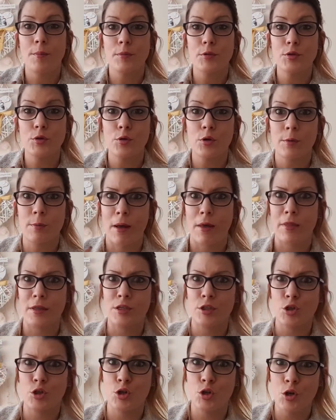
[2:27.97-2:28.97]
talking about
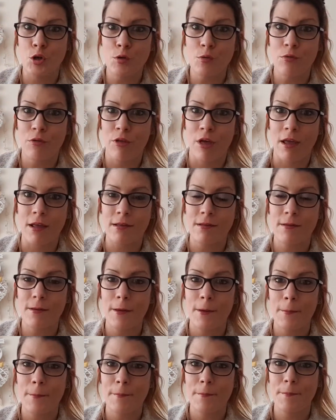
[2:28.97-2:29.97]
this new thing,
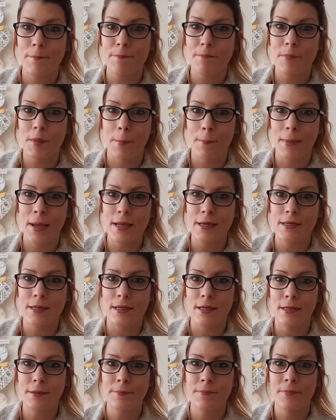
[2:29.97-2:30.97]

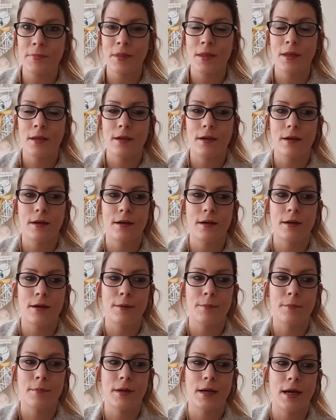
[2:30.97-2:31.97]
mania,
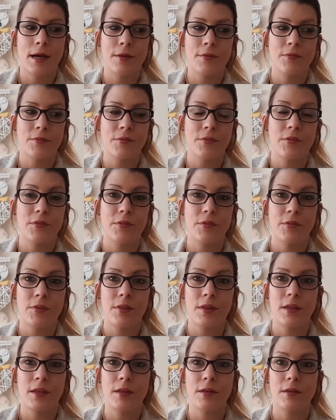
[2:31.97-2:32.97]
and
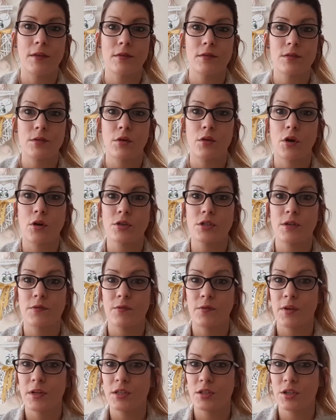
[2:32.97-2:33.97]
the psychotic
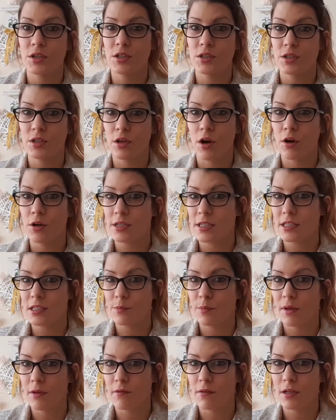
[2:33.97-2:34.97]
features that I'd
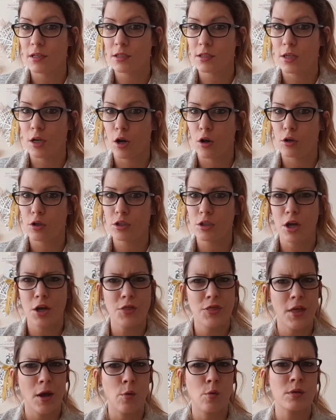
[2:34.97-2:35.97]
experienced alongside
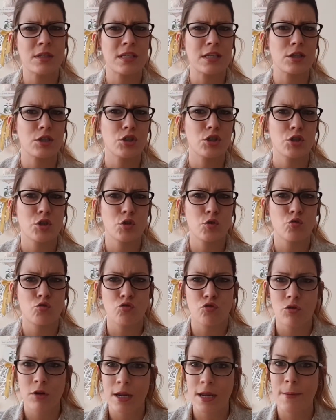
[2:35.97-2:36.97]
that, was
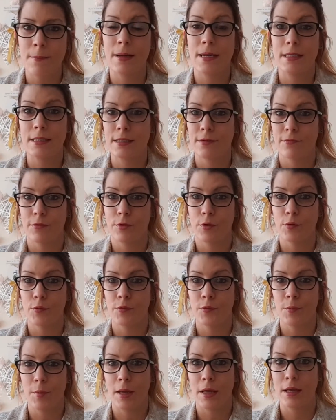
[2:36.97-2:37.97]
extremely difficult
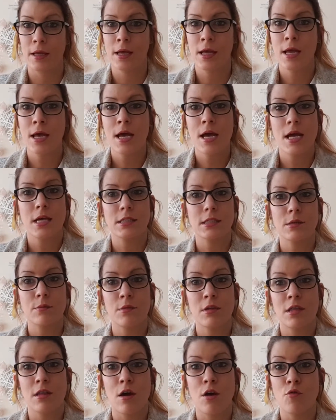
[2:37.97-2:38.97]
for me, and
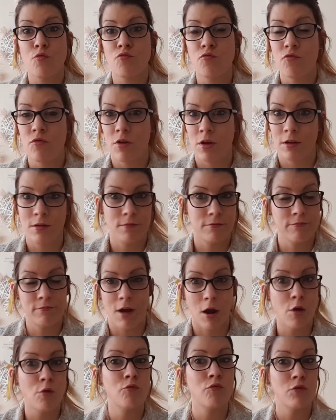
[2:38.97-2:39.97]
something that
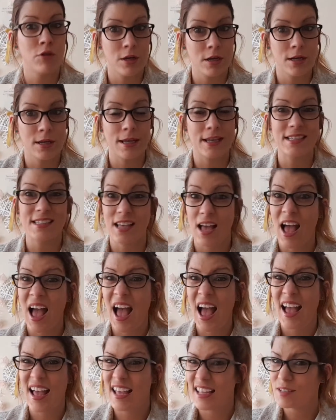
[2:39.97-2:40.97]
I really,
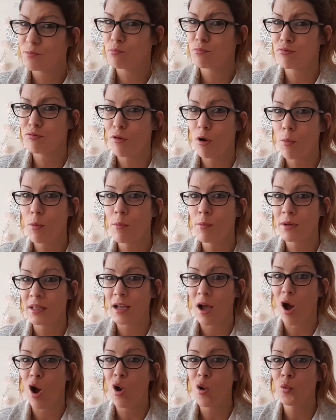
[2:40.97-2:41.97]
it's
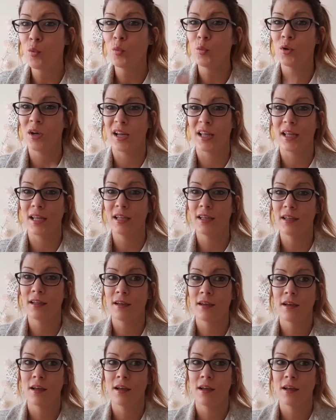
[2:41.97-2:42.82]
probably only